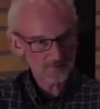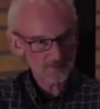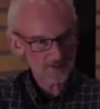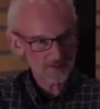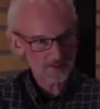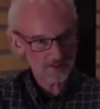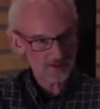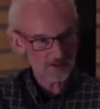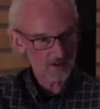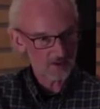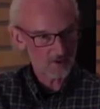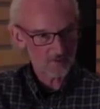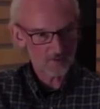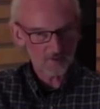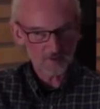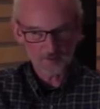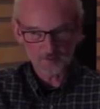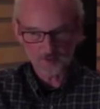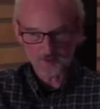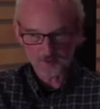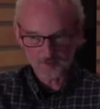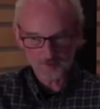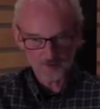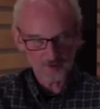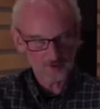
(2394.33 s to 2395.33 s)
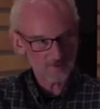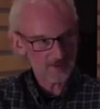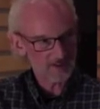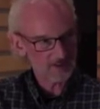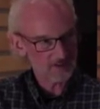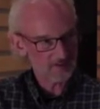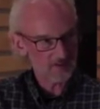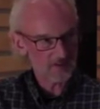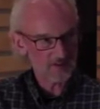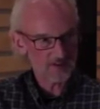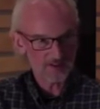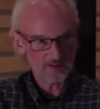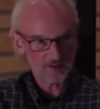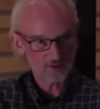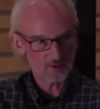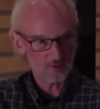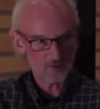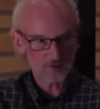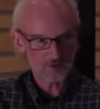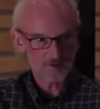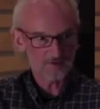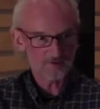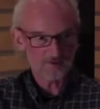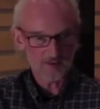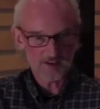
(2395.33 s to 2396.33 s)
getting other people's perspective, I think, is
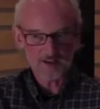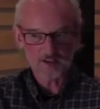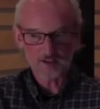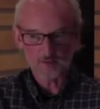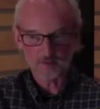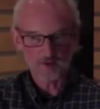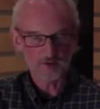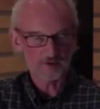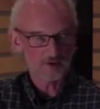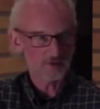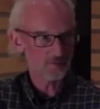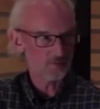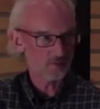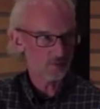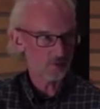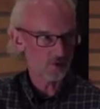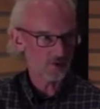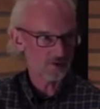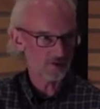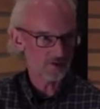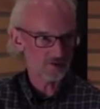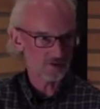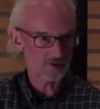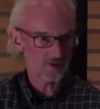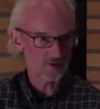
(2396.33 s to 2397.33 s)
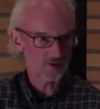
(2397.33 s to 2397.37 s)
really valuable and important.